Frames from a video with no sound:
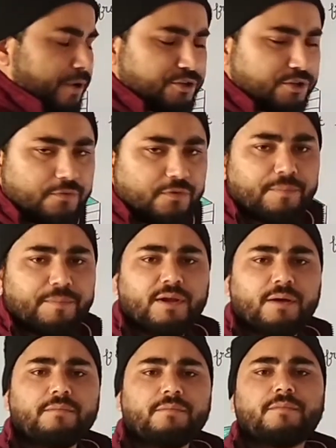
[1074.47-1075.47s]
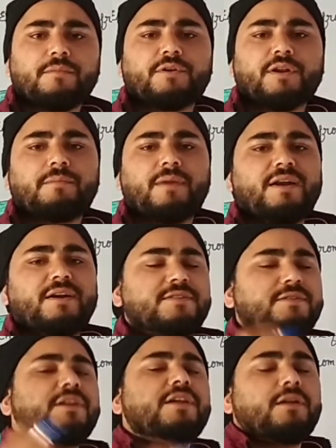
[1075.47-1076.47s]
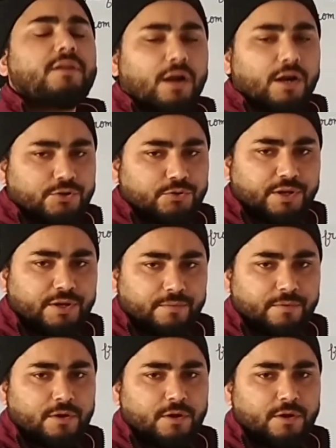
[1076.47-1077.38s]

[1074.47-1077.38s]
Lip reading: pressure will become tremendously large, okay,